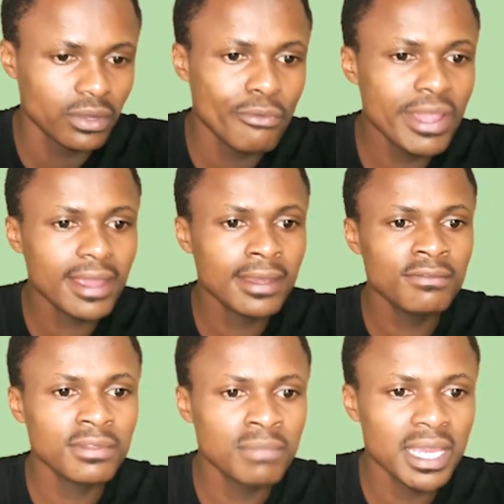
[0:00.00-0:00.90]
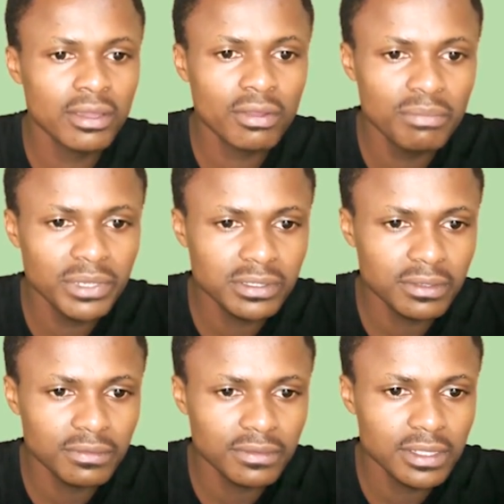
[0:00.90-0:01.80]
we can even make copies
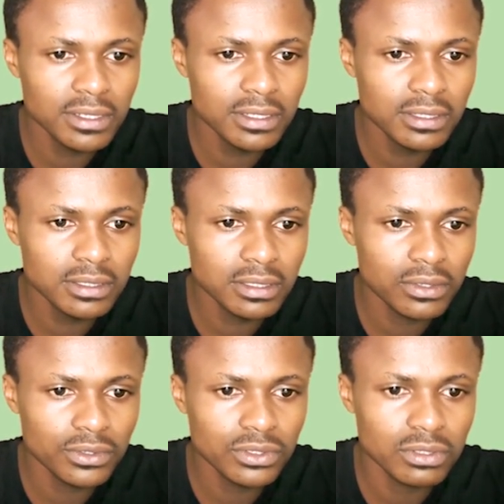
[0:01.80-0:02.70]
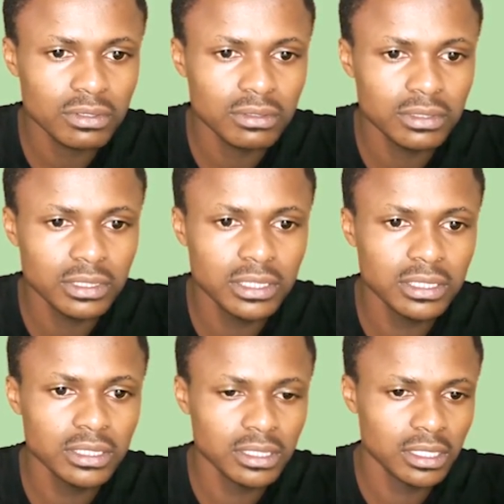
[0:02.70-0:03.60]
of these control
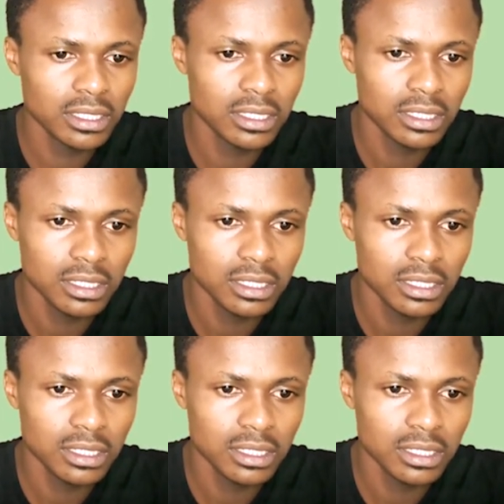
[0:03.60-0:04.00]
D